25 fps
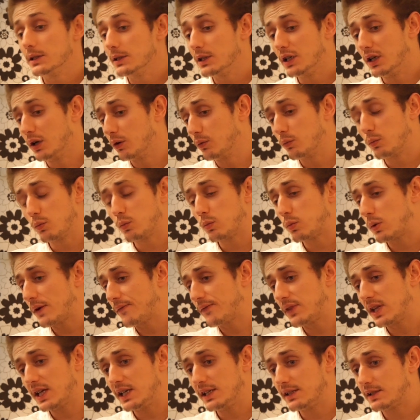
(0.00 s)
you know,
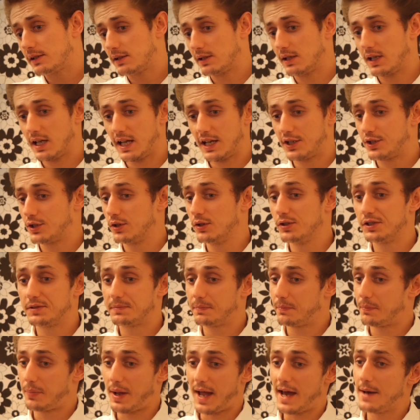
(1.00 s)
with these issues,
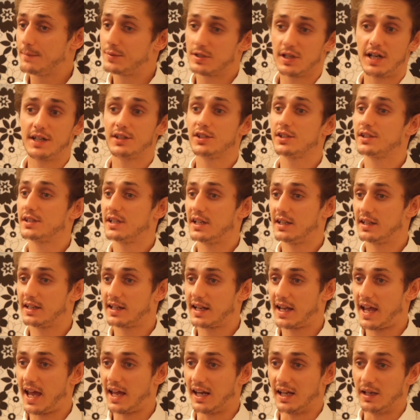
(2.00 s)
perhaps I just
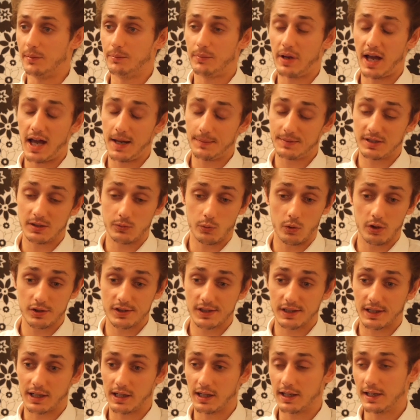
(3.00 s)
didn't get it. Perhaps it
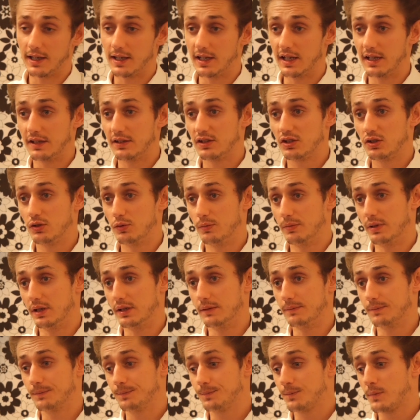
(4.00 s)
wasn't clear to
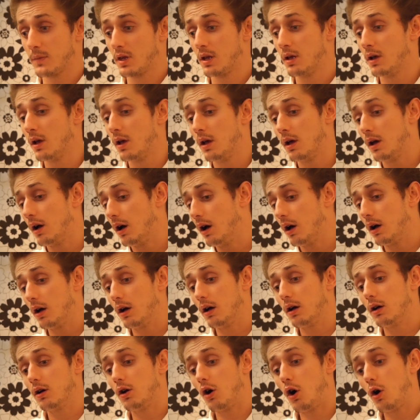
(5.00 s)
me.
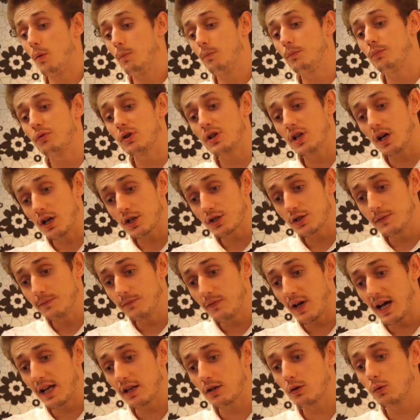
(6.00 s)
Uh, on
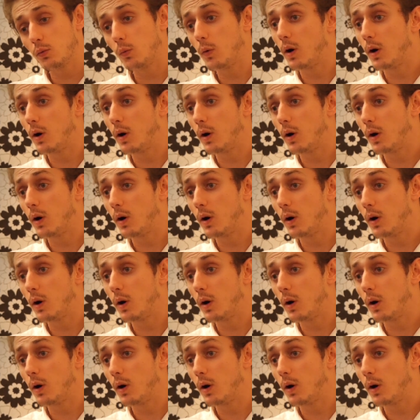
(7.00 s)
production value